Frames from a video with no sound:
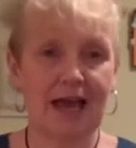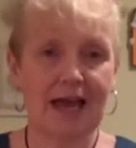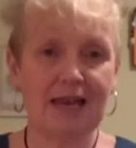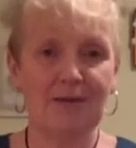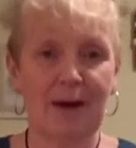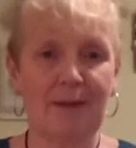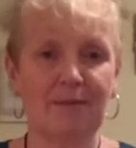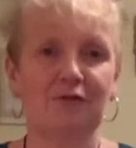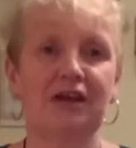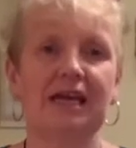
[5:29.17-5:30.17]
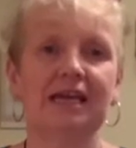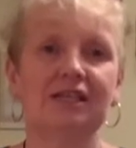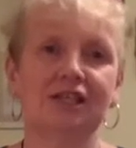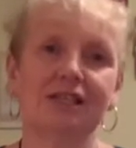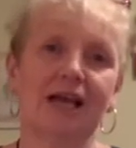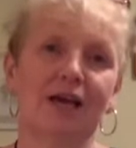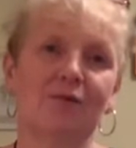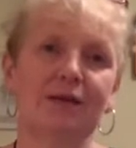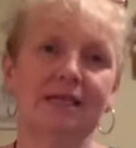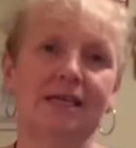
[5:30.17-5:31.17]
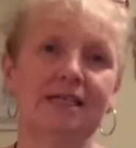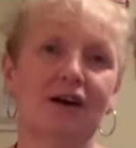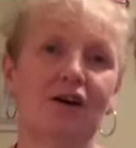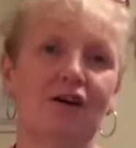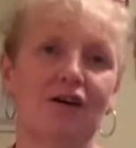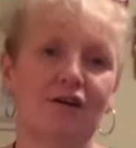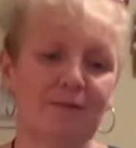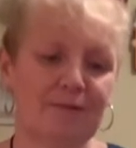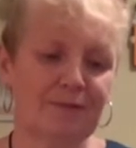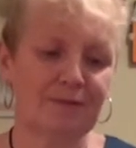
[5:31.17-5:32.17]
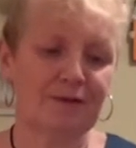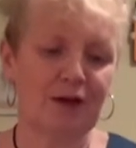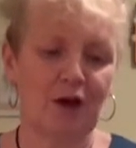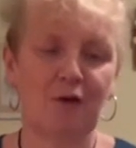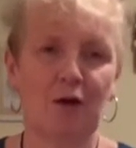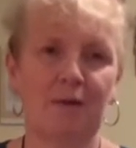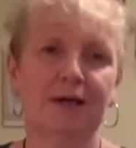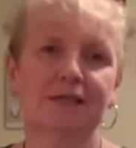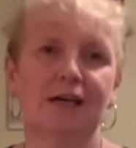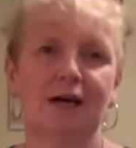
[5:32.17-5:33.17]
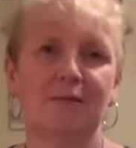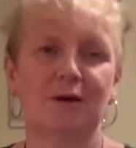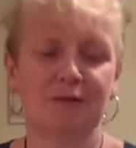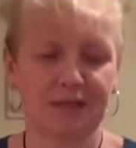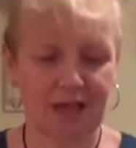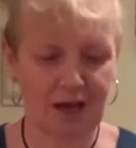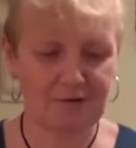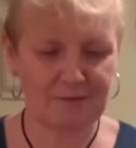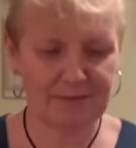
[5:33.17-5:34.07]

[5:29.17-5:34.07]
in the bain-marie, just like we did our cocoa butter a moment ago.